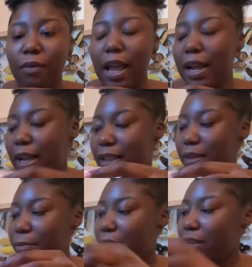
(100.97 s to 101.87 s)
I got the
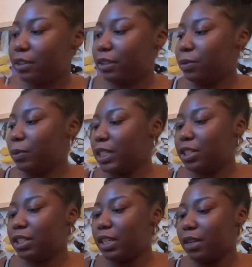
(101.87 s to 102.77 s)
Modern
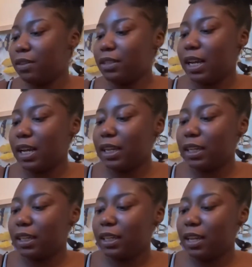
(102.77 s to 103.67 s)
Witch Tarot deck.
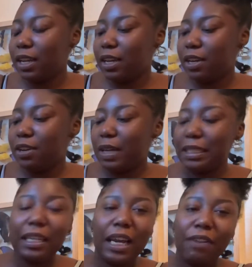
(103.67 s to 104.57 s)
I
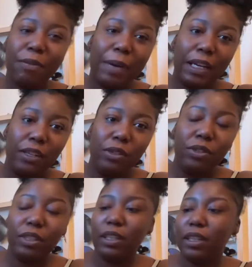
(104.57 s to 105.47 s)
seen everybody
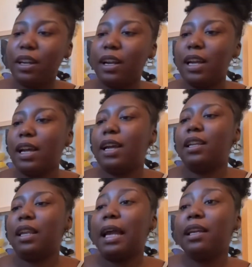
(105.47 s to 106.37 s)
use it and I
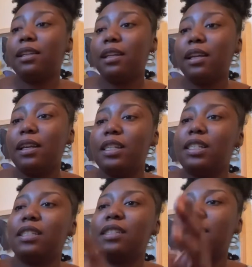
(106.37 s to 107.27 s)
liked it. It's
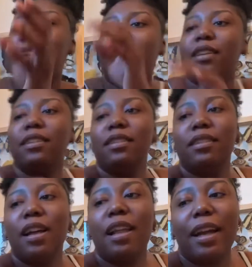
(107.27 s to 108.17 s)
just like
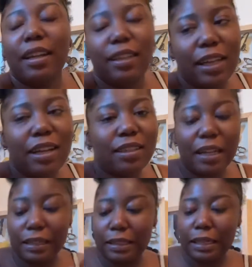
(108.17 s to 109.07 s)
a lot of decks that
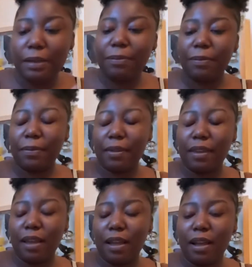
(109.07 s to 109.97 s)
I see,
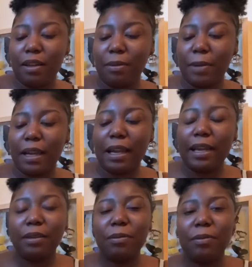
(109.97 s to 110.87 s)
I
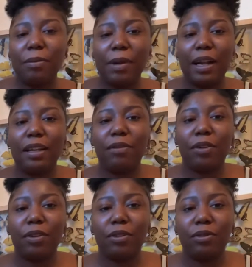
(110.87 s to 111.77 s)
like them, but I
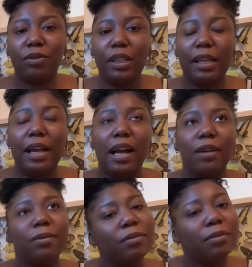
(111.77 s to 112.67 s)
never really got
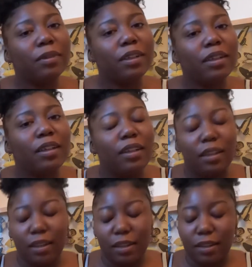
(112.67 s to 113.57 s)
them.
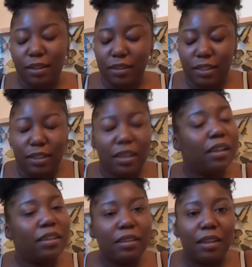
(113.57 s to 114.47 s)
Just
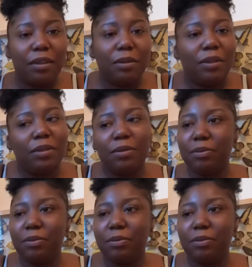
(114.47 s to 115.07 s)
cause, I don't know.